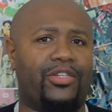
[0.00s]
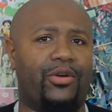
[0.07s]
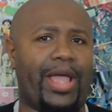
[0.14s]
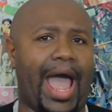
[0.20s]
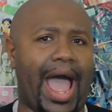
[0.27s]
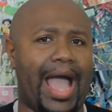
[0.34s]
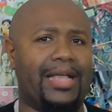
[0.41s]

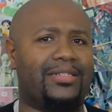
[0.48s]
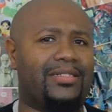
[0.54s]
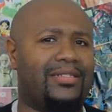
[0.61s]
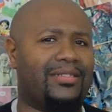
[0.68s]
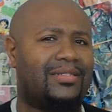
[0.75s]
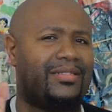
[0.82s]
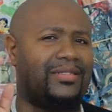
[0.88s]
So, guys,
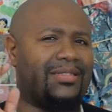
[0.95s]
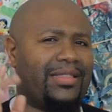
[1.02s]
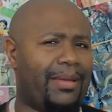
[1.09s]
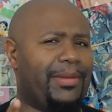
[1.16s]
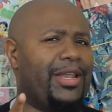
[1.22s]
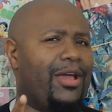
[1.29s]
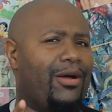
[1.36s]

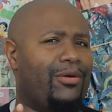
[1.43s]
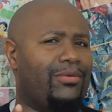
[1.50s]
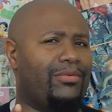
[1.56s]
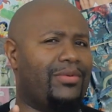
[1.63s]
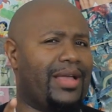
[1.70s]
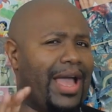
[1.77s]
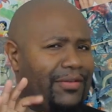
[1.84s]
let me
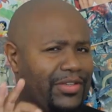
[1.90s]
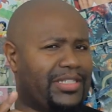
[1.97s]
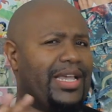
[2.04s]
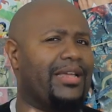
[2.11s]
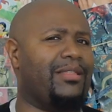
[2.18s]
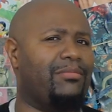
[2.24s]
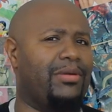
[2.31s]
know. Have you
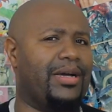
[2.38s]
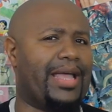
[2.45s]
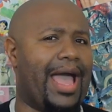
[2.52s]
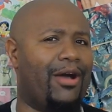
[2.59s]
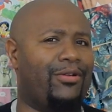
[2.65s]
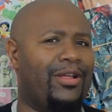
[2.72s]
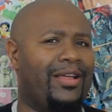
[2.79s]
checked the book
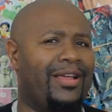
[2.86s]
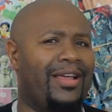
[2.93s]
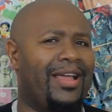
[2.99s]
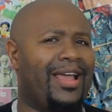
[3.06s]
out?